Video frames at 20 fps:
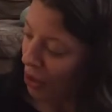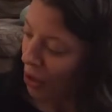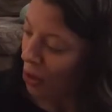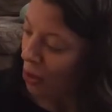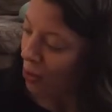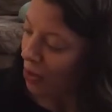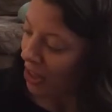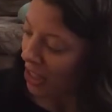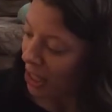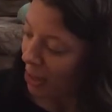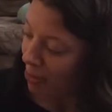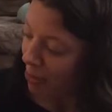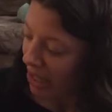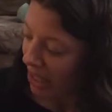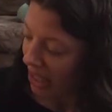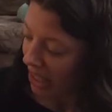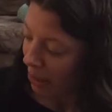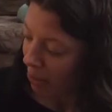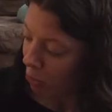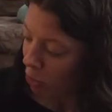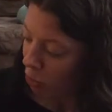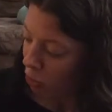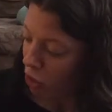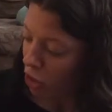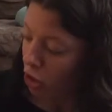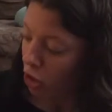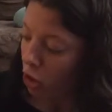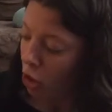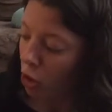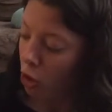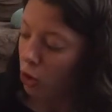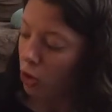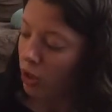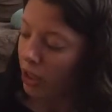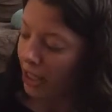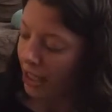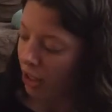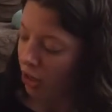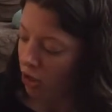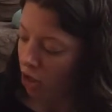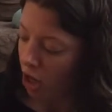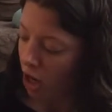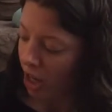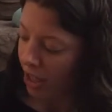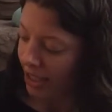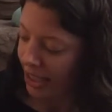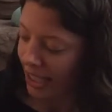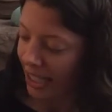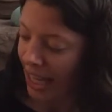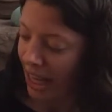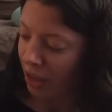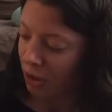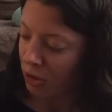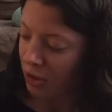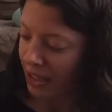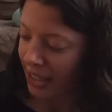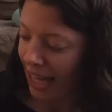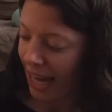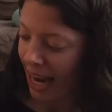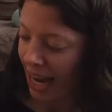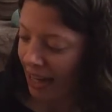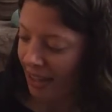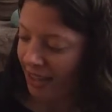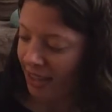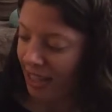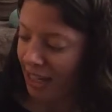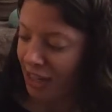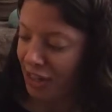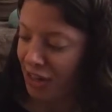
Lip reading: When the chameleon moved slowly across the yellow sand, it